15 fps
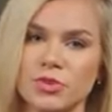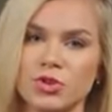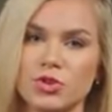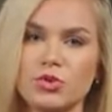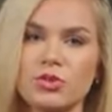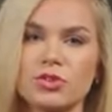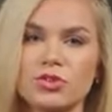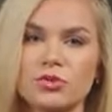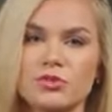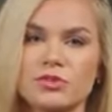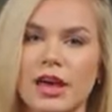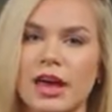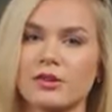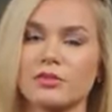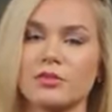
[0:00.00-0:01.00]
You can use
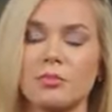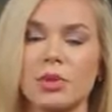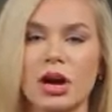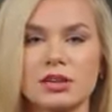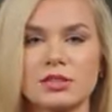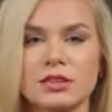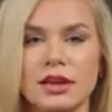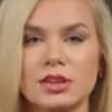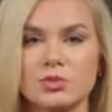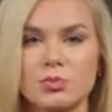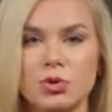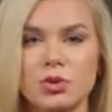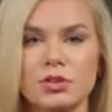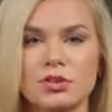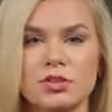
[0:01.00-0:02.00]
out-of-the-box
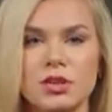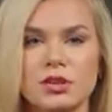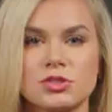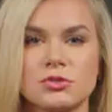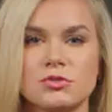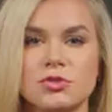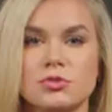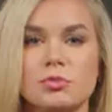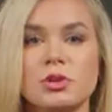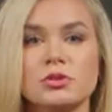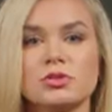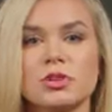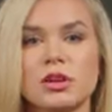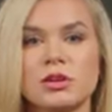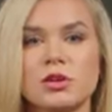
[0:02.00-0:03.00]
dashboards to view
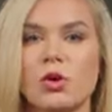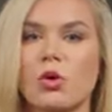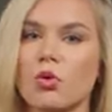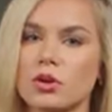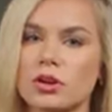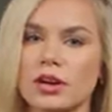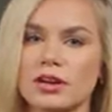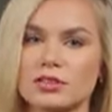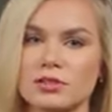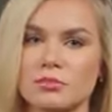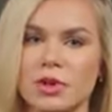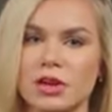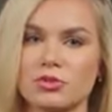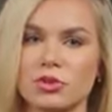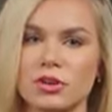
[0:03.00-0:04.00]
built-in or custom
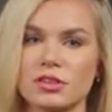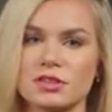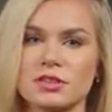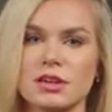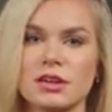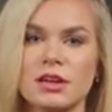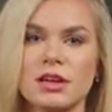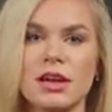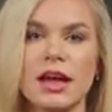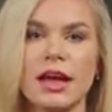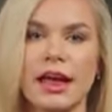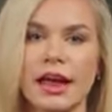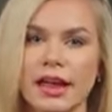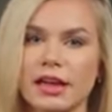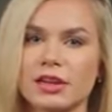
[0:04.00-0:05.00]
metrics,
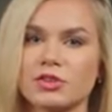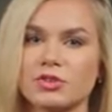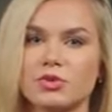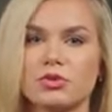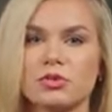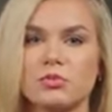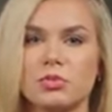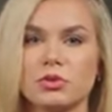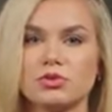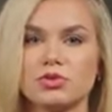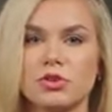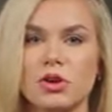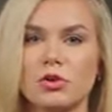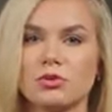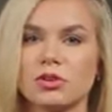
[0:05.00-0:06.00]
and you can build
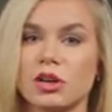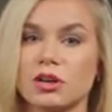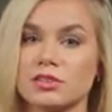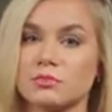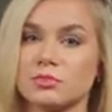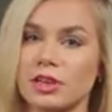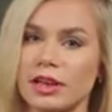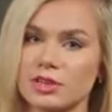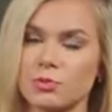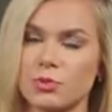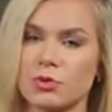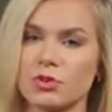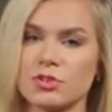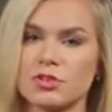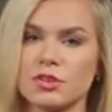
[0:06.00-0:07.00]
your own custom
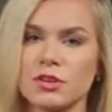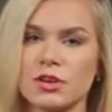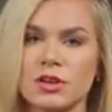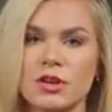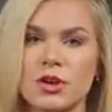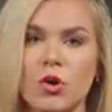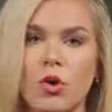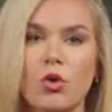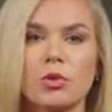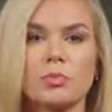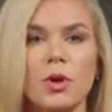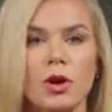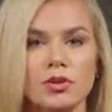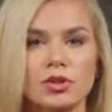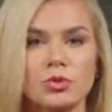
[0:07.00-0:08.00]
dashboards or
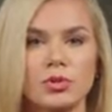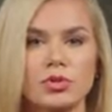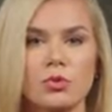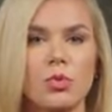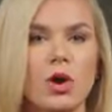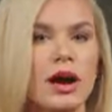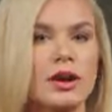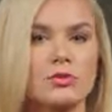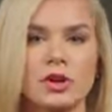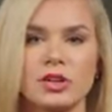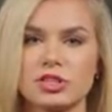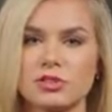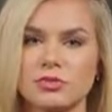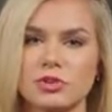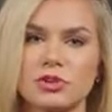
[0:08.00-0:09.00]
partner with a wide
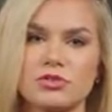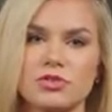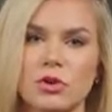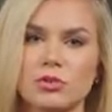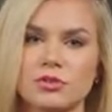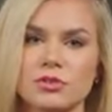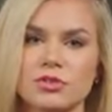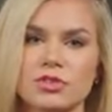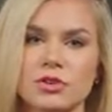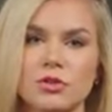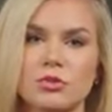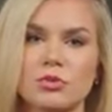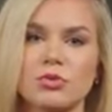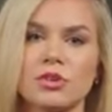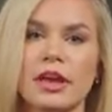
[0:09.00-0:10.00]
range of consultants
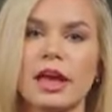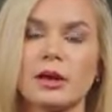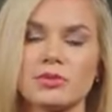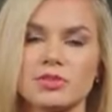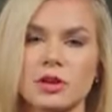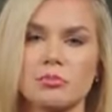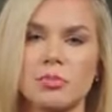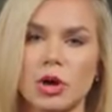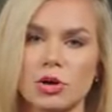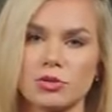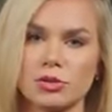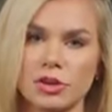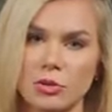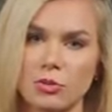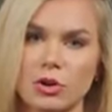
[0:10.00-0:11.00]
through the Amazon
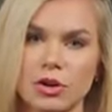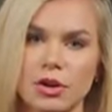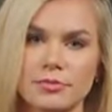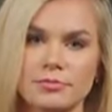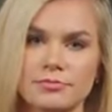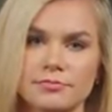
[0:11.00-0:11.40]
Partner Network.